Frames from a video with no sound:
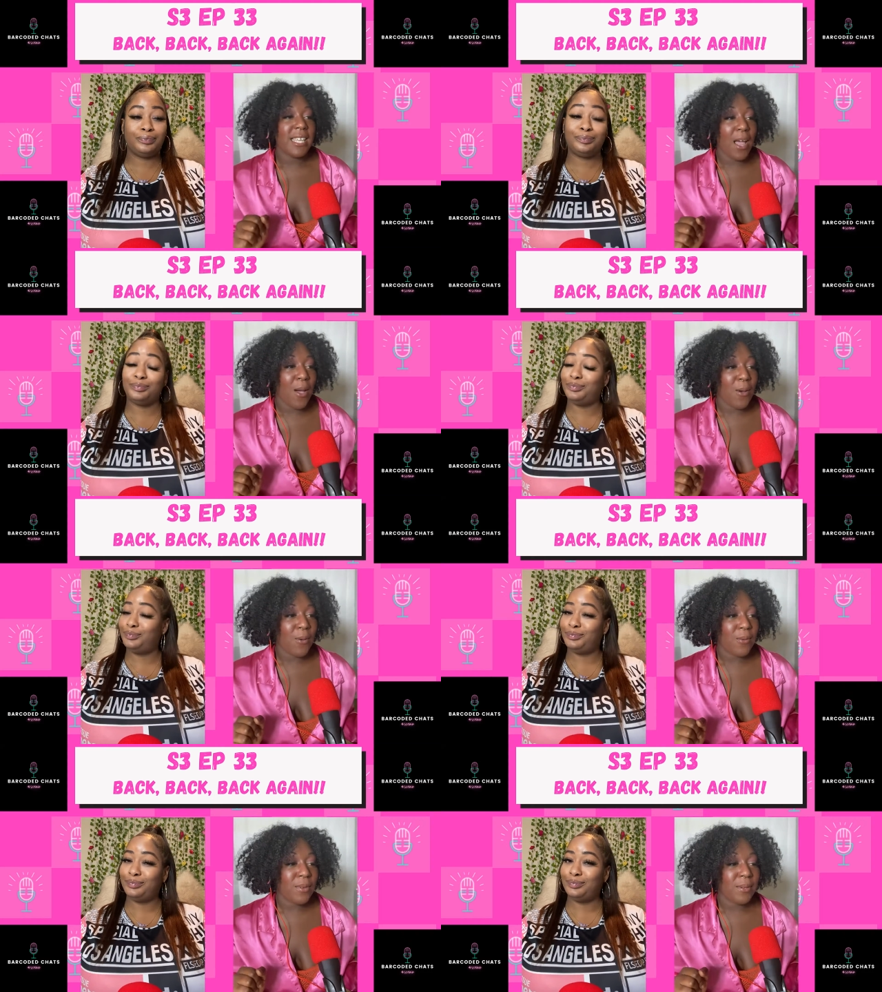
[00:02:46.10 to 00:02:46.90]
Speaker 1: So,
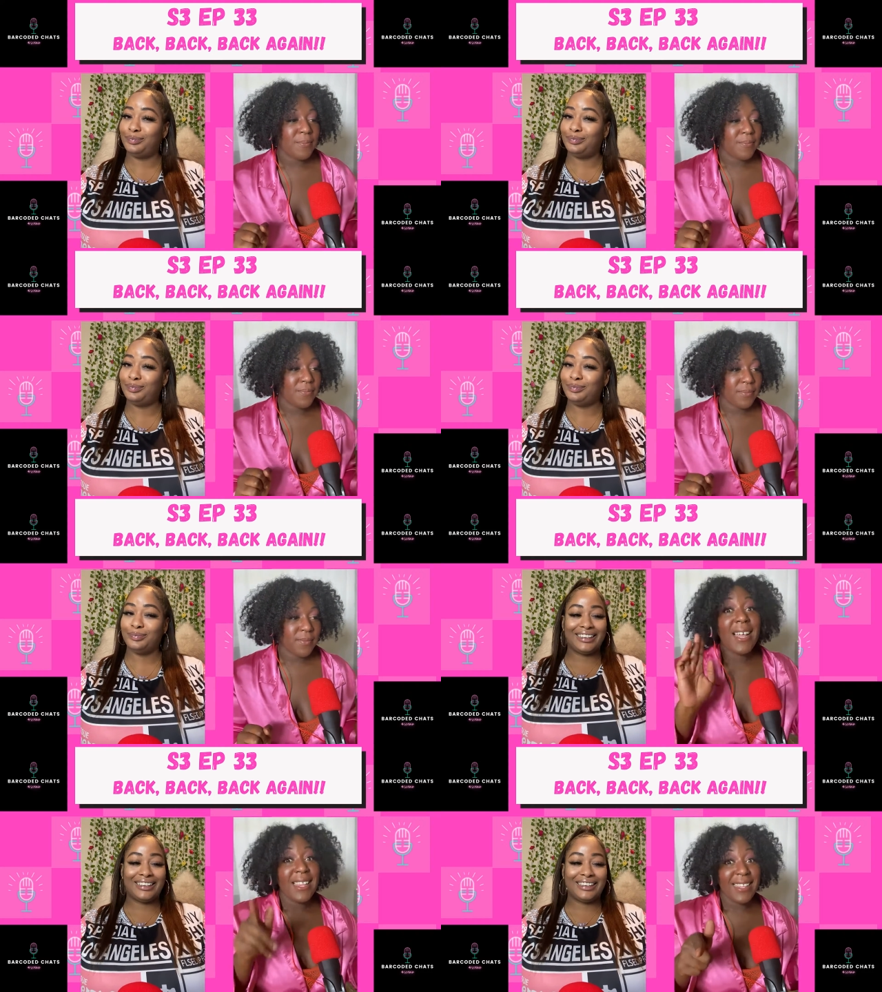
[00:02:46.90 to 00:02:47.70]

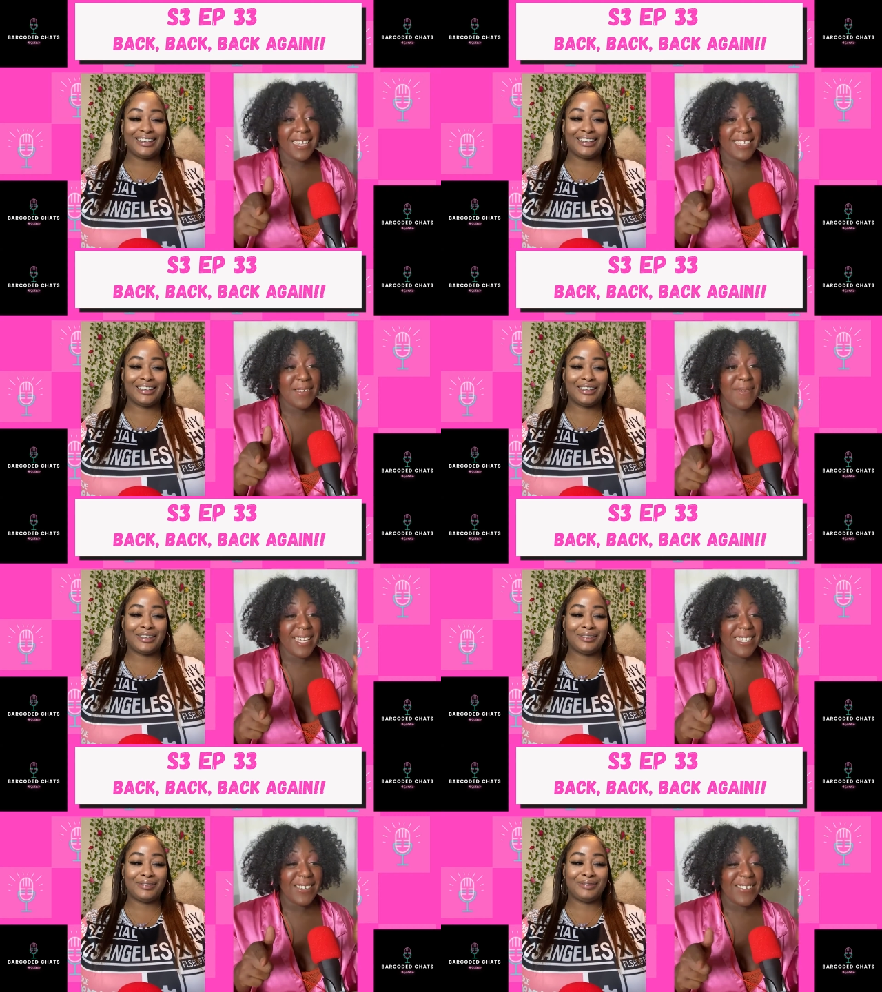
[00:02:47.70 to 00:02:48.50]
let's get back to
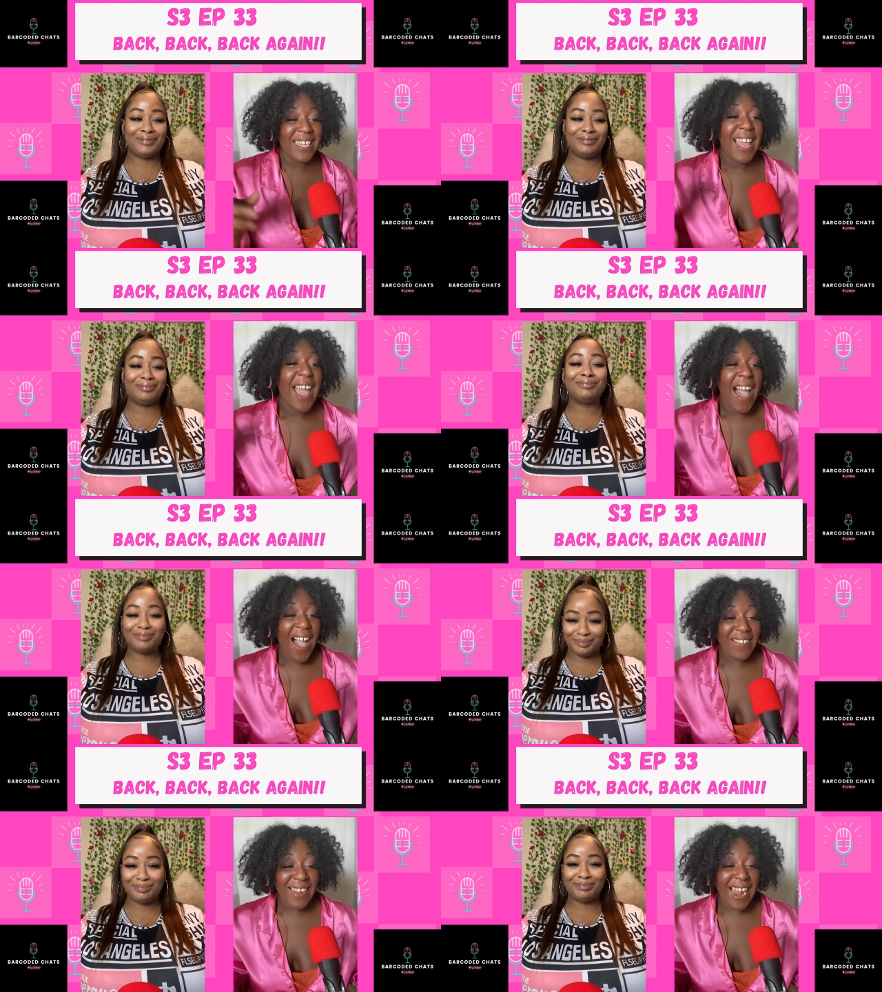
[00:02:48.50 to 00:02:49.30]
it. All
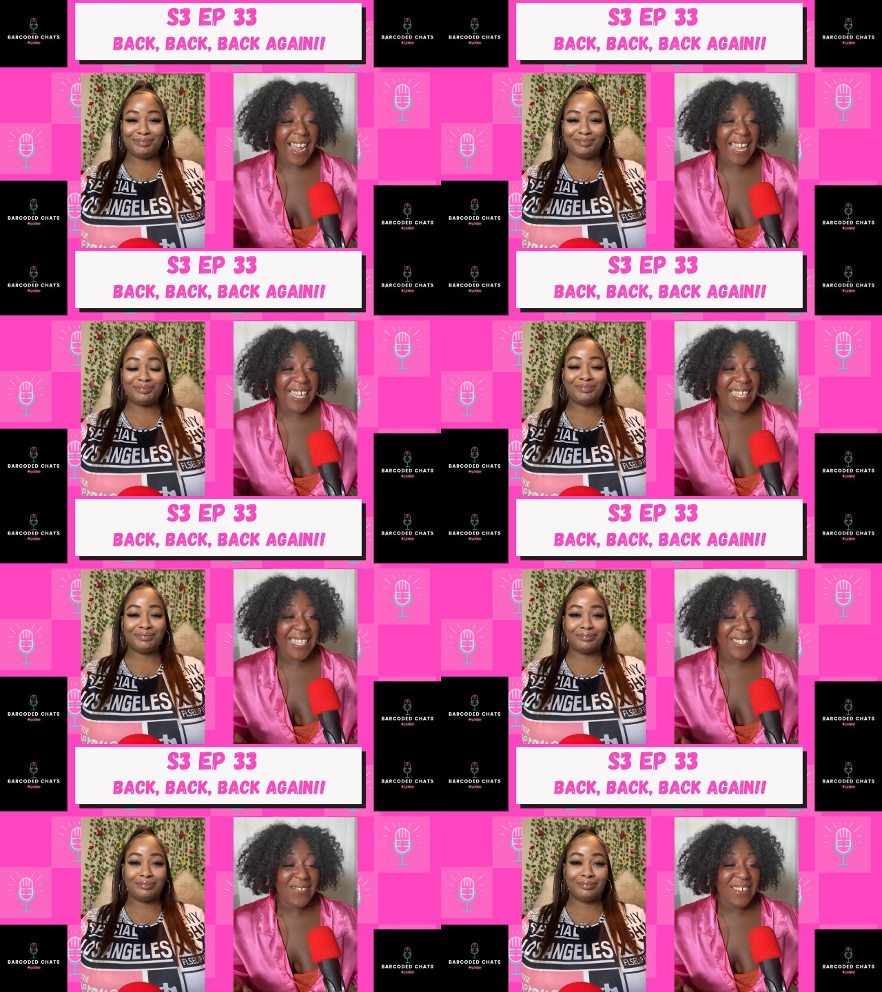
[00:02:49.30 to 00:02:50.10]
right. Do you
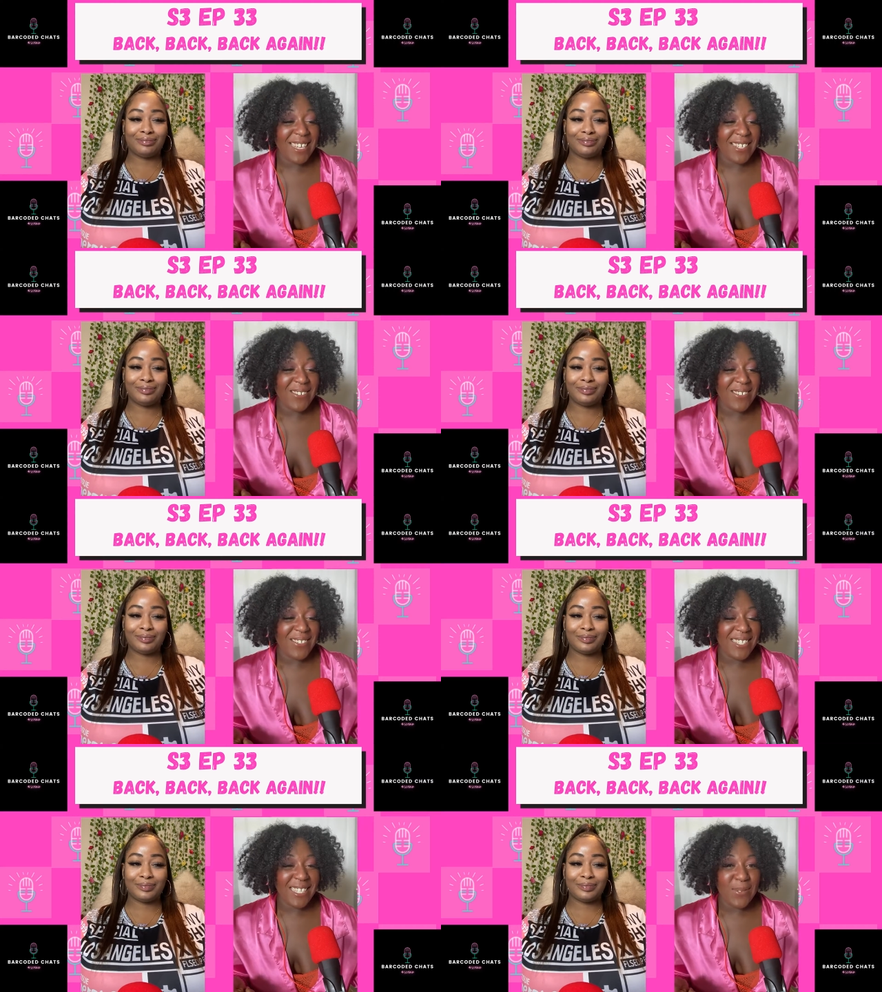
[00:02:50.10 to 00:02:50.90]
want to introduce this
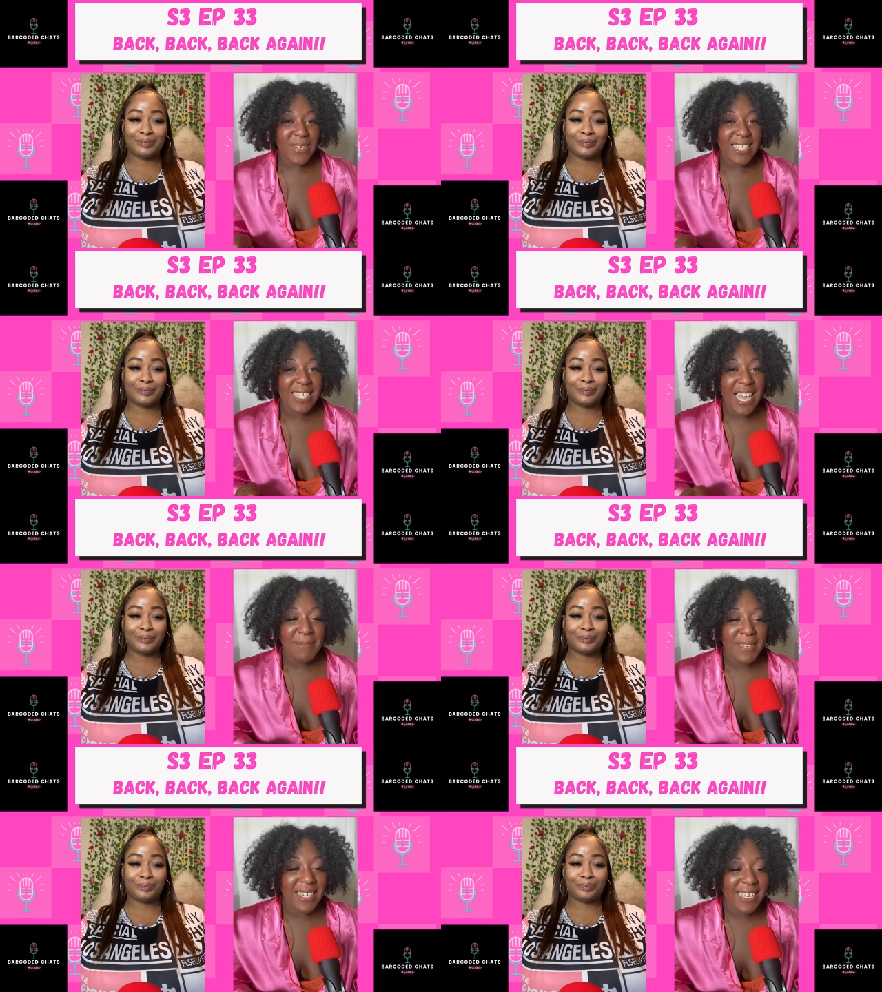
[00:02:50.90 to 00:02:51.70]
week's topic?